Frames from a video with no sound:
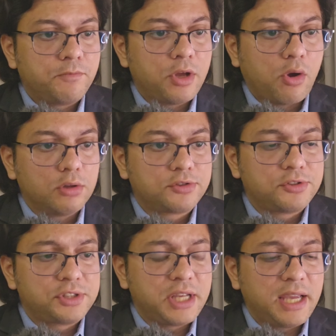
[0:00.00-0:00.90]
we are
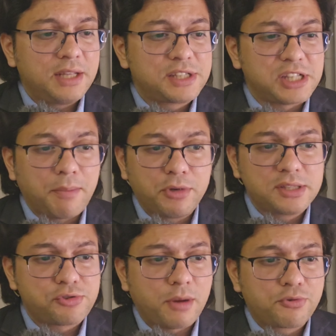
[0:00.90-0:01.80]
also seeing some
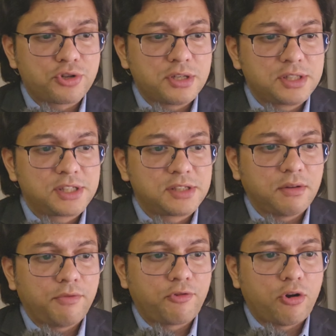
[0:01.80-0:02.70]

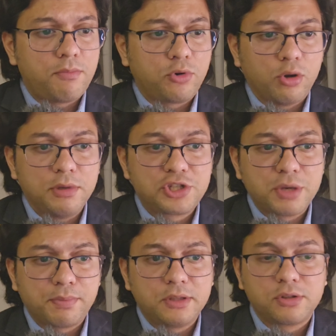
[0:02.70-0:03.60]
disruptions from global
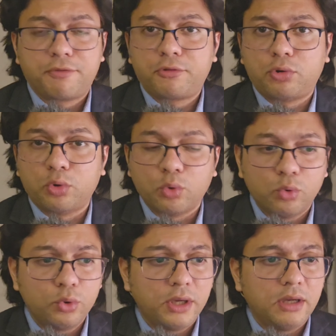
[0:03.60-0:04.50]
shippers of
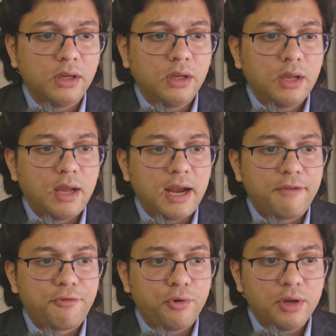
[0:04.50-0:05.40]
crude
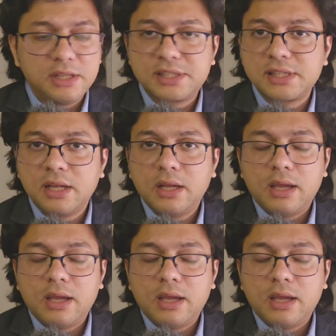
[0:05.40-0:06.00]
and fuels.